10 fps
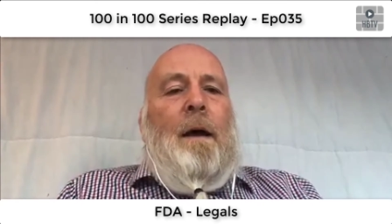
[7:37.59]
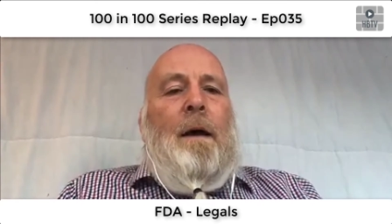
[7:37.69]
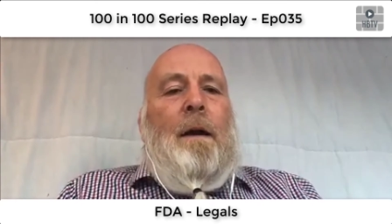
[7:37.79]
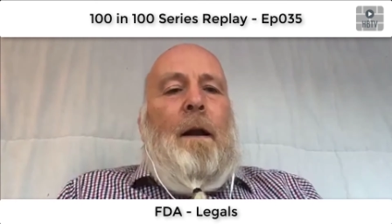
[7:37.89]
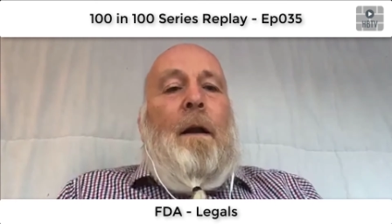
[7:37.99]

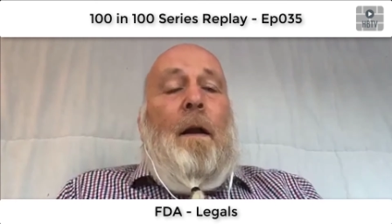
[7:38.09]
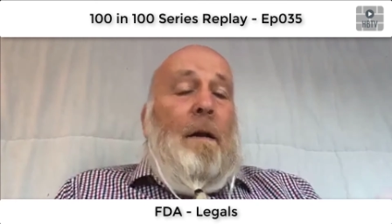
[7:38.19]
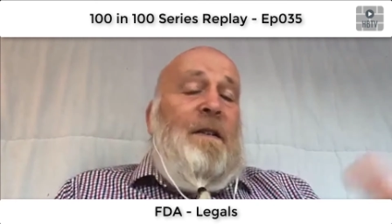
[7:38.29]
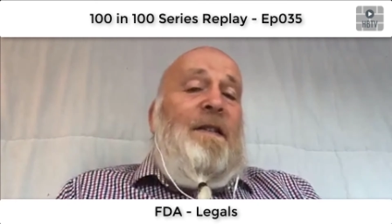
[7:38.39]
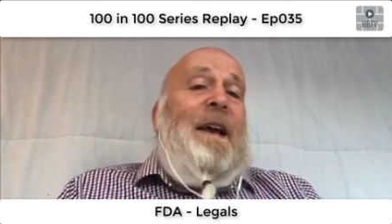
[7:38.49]

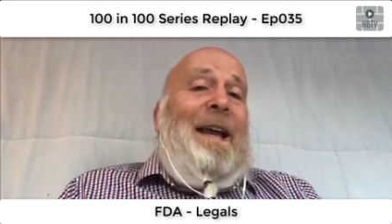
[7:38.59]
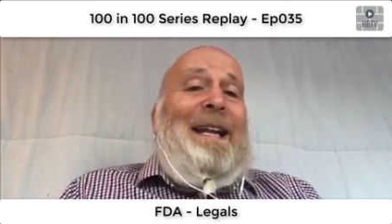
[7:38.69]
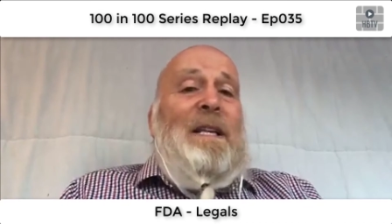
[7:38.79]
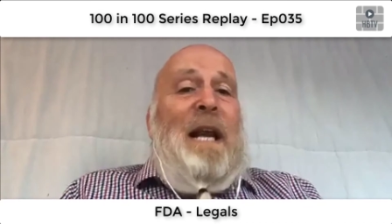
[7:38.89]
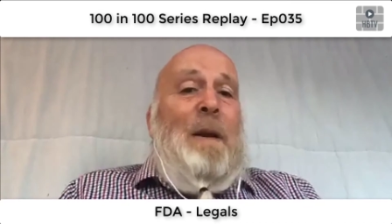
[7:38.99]
And as I
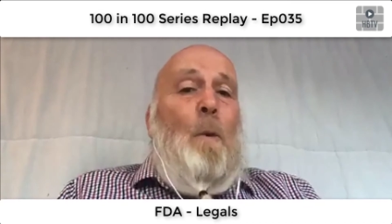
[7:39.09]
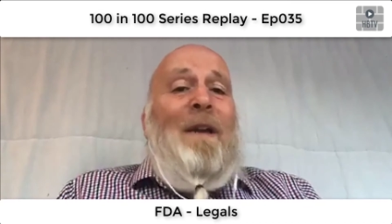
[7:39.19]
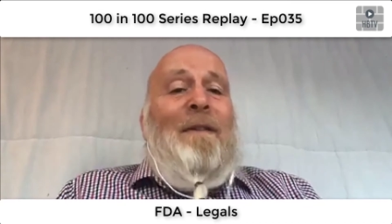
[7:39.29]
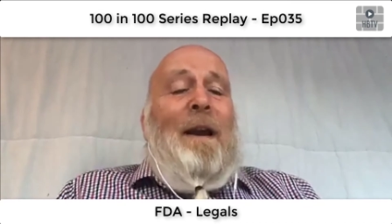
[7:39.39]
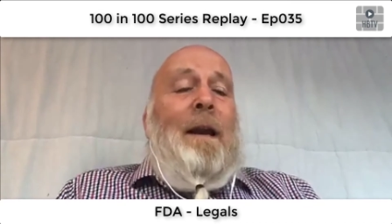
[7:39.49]
say,
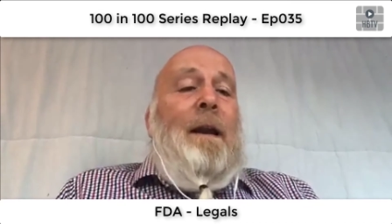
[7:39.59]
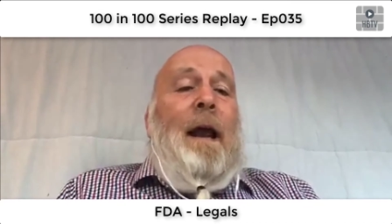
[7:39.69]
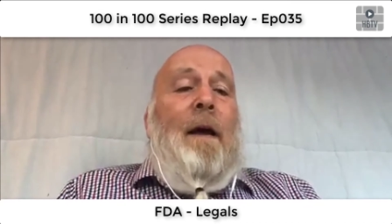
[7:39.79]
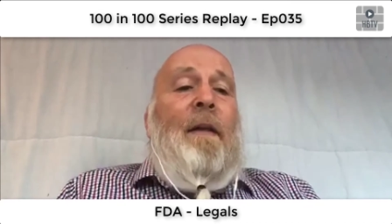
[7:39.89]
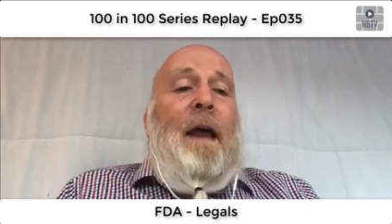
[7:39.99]
weaving in
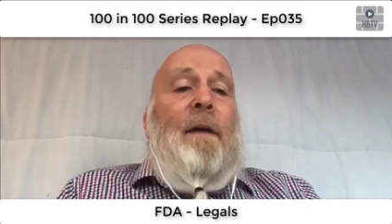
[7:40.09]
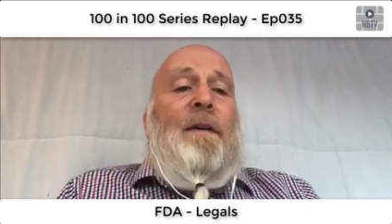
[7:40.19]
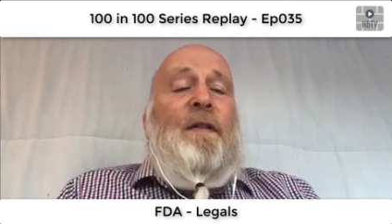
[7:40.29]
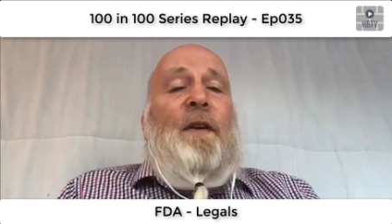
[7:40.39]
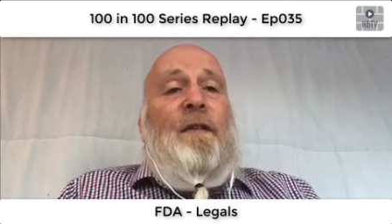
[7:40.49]
and out there
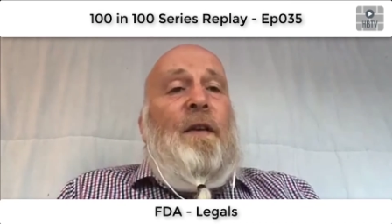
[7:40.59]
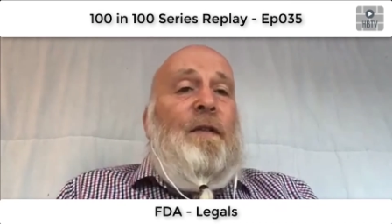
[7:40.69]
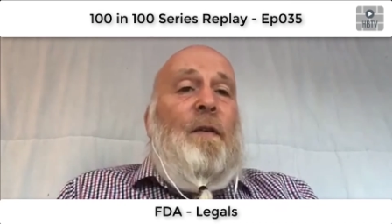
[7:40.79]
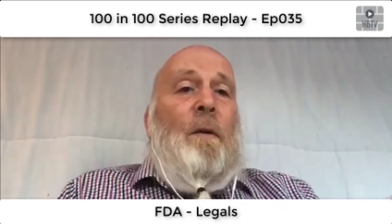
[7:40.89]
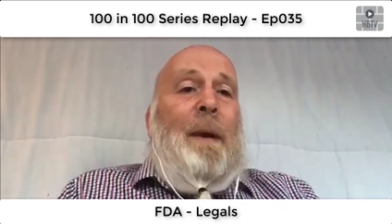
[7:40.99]

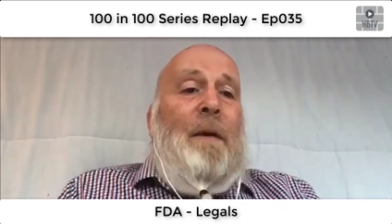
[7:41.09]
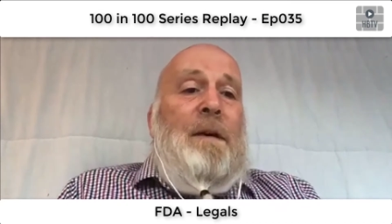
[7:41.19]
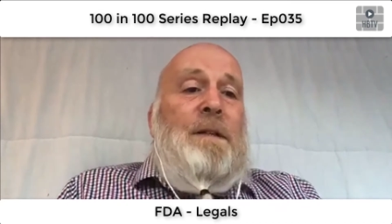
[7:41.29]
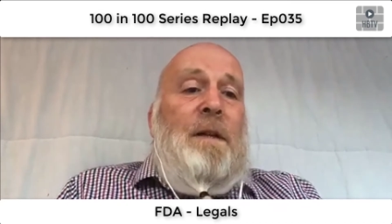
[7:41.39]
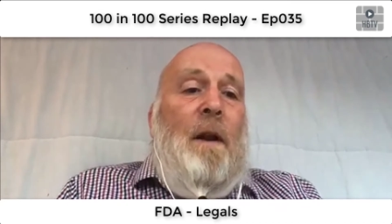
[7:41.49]
is all about
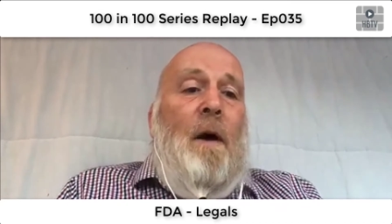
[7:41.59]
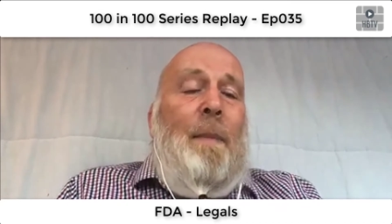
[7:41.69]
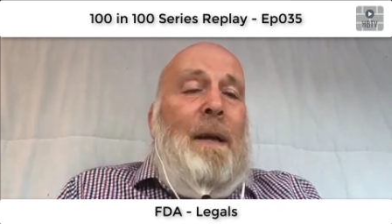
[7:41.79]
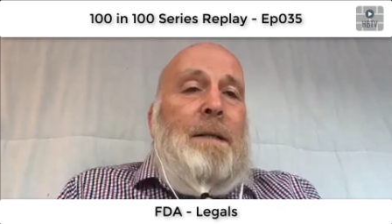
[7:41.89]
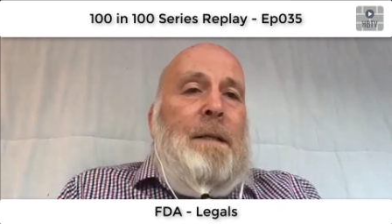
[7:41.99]
risk and
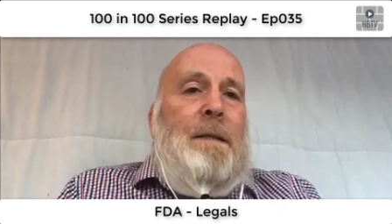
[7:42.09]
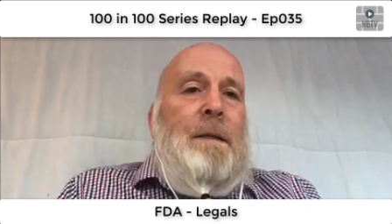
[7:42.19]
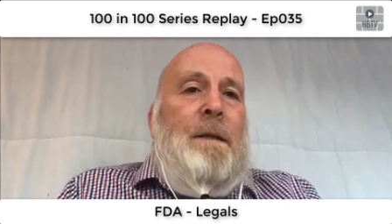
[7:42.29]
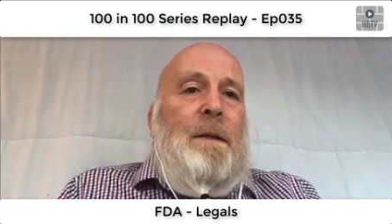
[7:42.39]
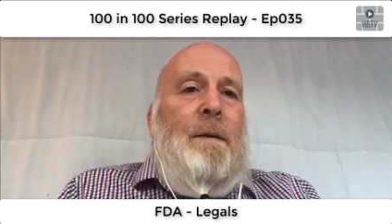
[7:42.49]

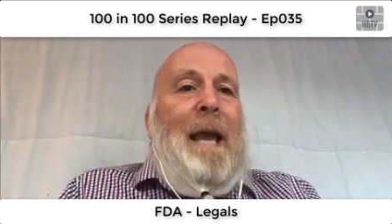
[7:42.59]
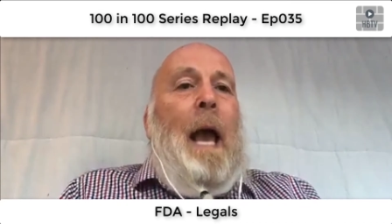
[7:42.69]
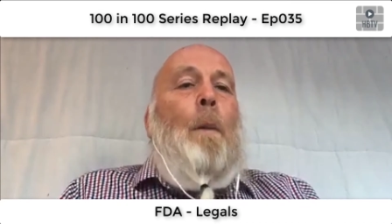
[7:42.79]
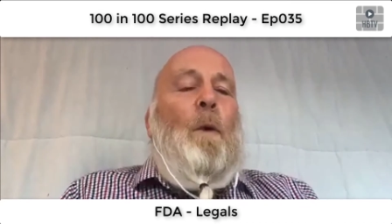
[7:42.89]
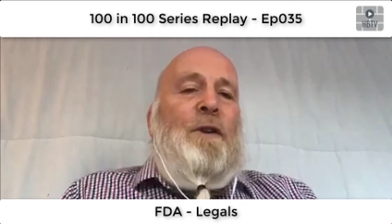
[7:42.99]
liabilities. So
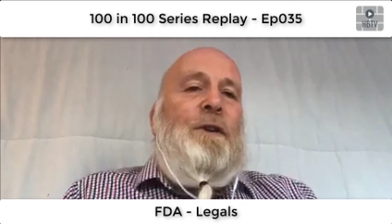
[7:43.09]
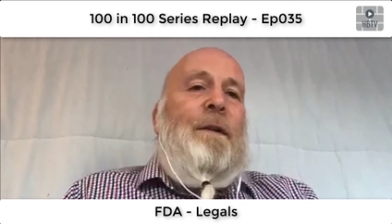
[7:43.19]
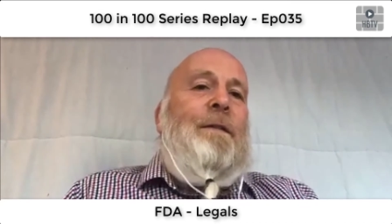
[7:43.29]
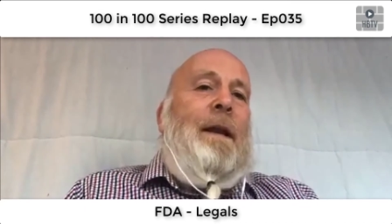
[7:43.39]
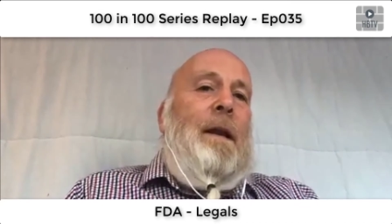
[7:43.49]
can we
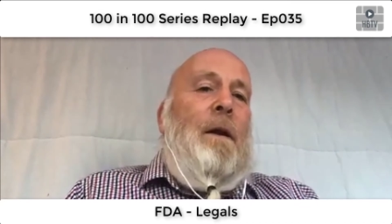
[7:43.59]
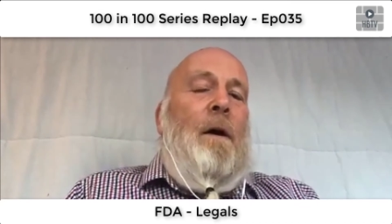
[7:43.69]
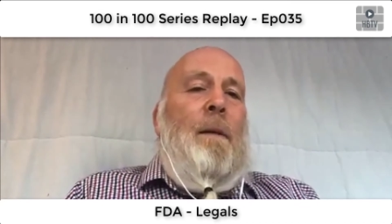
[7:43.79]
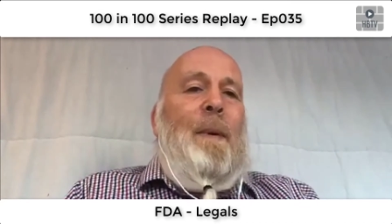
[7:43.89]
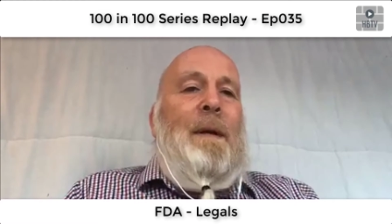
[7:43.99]
shift any
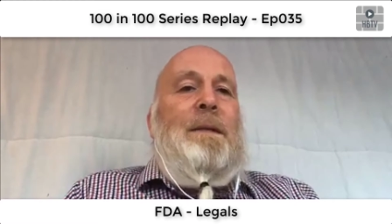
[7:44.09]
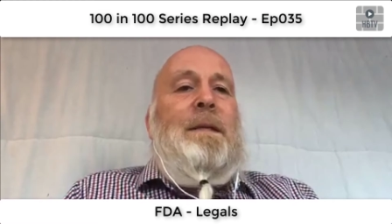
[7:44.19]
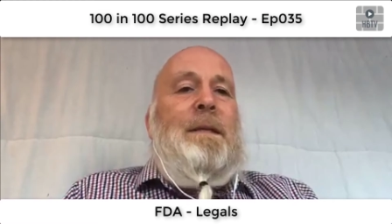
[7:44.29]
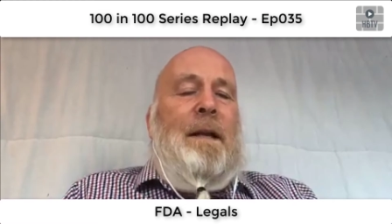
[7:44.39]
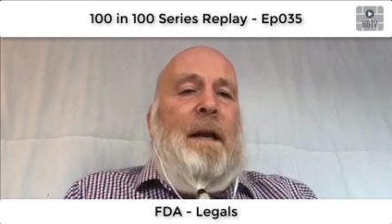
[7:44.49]

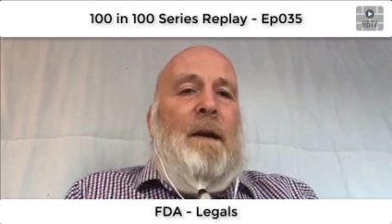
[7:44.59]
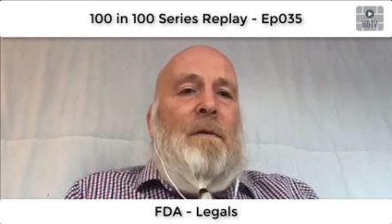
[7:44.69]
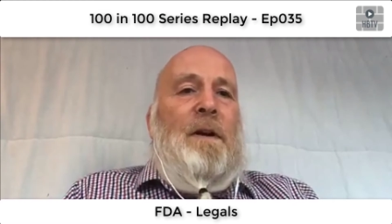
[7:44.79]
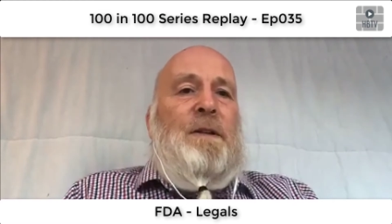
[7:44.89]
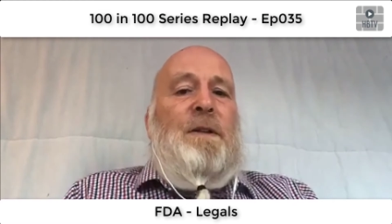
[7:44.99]
liabilities and any
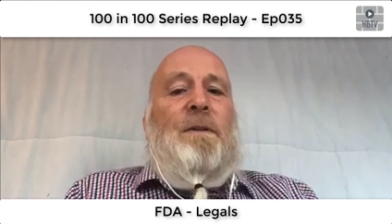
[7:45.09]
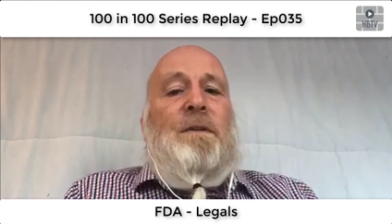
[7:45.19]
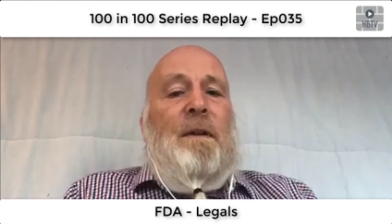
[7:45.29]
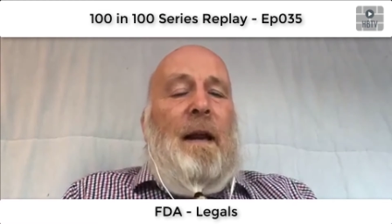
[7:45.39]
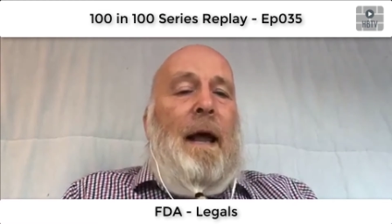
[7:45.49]
risks
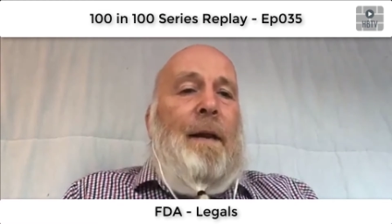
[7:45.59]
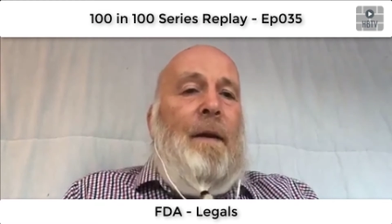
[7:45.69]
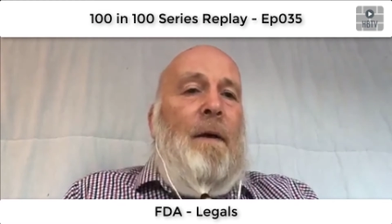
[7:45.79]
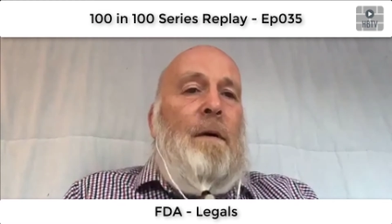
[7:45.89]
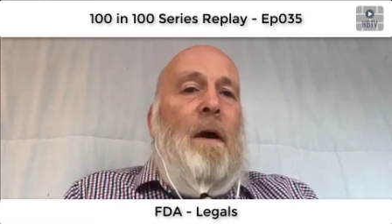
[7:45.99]
onto the
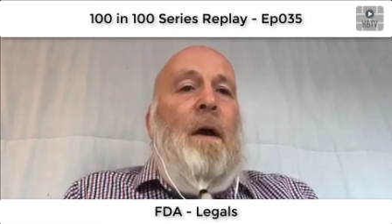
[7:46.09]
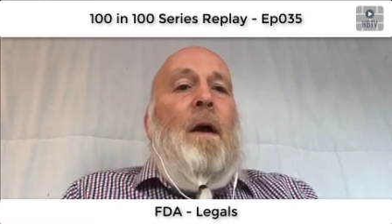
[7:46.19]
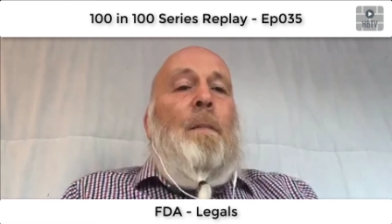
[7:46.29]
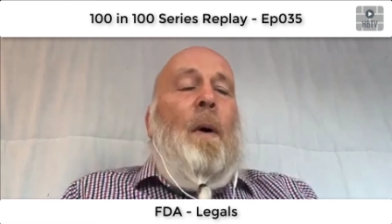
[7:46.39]
landowner